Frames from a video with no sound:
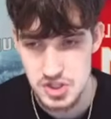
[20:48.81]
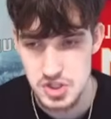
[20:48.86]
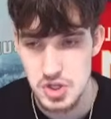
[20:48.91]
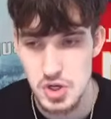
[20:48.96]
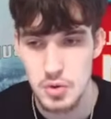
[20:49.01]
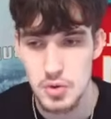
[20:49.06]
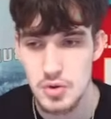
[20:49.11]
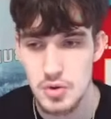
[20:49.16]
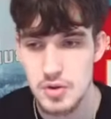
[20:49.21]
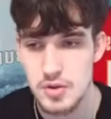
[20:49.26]

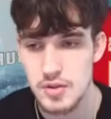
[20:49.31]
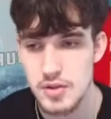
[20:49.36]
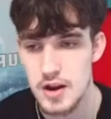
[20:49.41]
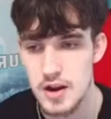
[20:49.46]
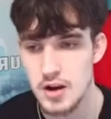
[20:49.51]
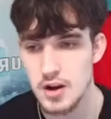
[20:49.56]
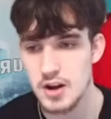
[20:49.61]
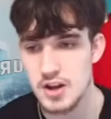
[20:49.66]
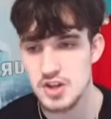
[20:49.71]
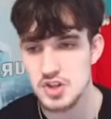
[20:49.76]
So
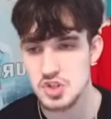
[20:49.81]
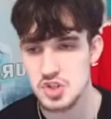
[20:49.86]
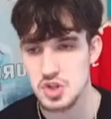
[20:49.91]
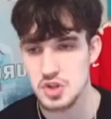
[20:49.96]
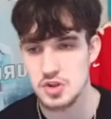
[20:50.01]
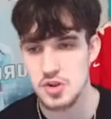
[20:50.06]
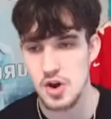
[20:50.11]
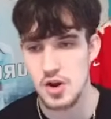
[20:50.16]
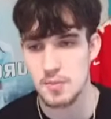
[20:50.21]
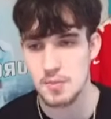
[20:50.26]
there is
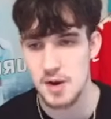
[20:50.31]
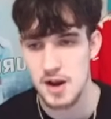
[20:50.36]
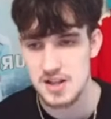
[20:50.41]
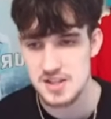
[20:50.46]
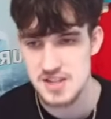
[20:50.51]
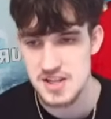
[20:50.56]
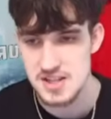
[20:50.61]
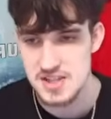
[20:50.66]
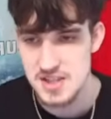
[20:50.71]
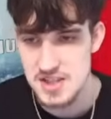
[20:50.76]
the thought
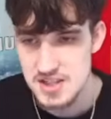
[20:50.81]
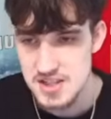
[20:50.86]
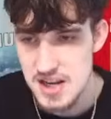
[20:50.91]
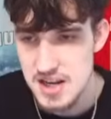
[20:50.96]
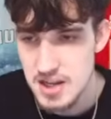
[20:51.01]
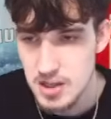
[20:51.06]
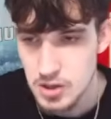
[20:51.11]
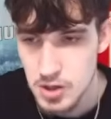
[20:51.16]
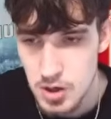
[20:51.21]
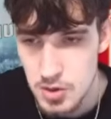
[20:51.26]
process of
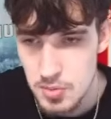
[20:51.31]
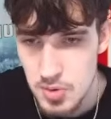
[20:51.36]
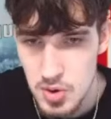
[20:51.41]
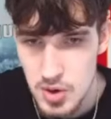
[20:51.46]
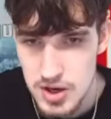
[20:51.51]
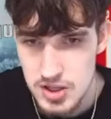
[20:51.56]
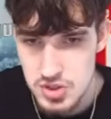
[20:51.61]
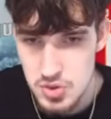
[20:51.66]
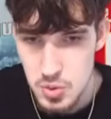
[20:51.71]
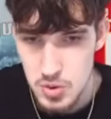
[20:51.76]
taking
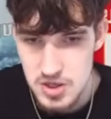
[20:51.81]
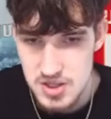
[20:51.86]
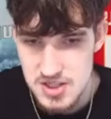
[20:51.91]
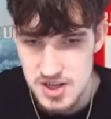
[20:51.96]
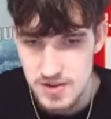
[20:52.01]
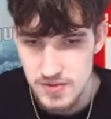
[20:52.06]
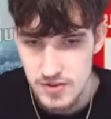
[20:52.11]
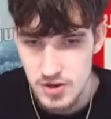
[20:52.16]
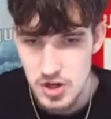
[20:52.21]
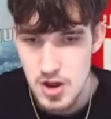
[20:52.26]
Lomu at
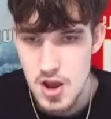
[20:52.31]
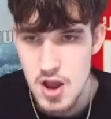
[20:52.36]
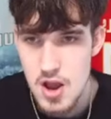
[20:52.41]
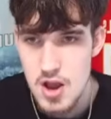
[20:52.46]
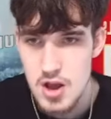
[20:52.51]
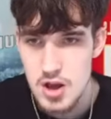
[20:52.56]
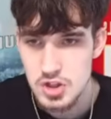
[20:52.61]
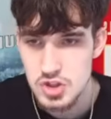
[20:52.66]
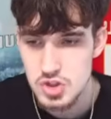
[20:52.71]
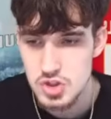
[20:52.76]
27.
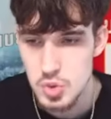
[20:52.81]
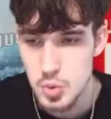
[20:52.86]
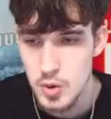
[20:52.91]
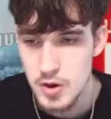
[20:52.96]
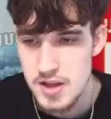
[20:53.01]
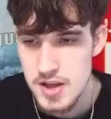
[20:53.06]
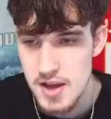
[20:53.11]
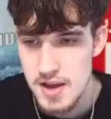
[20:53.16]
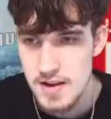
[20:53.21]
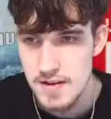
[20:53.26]

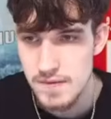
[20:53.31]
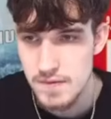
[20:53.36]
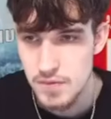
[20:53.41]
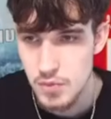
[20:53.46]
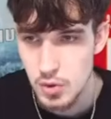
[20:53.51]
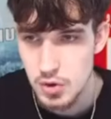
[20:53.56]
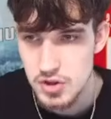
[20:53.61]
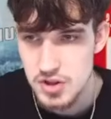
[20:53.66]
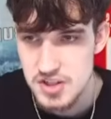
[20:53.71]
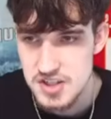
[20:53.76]
28
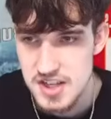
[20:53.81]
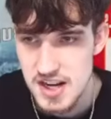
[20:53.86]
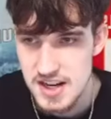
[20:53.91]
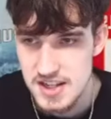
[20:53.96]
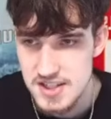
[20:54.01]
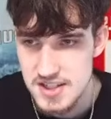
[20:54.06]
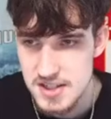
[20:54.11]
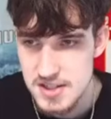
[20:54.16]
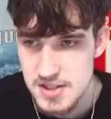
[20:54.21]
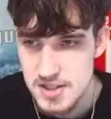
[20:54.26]
for the
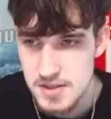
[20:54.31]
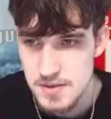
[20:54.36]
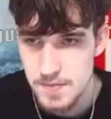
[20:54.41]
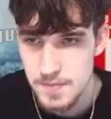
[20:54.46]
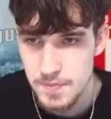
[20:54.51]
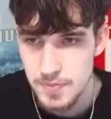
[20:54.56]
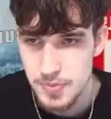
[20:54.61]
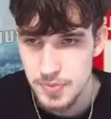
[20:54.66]
Texans.